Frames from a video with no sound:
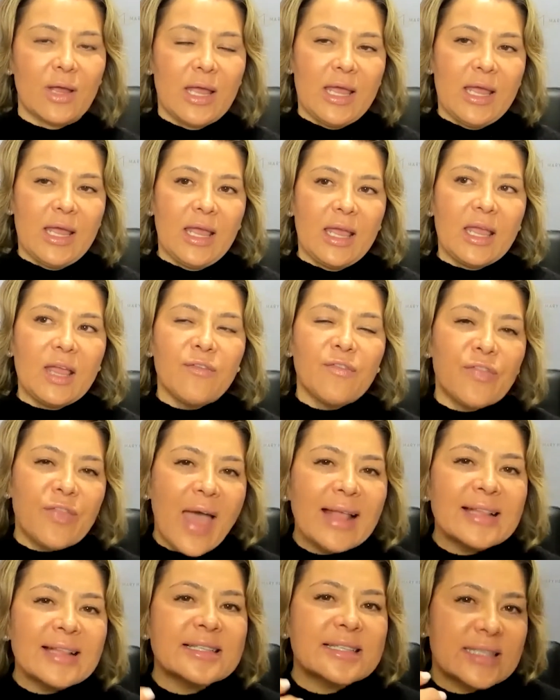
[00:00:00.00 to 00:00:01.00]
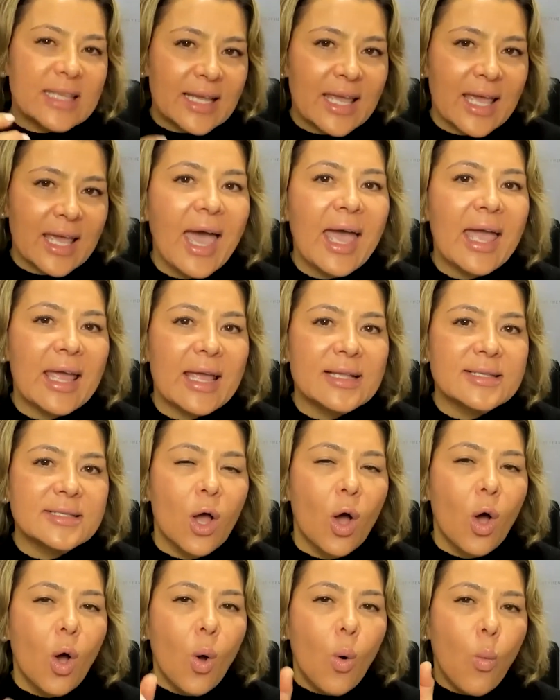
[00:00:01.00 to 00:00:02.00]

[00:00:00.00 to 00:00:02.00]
If that's the case,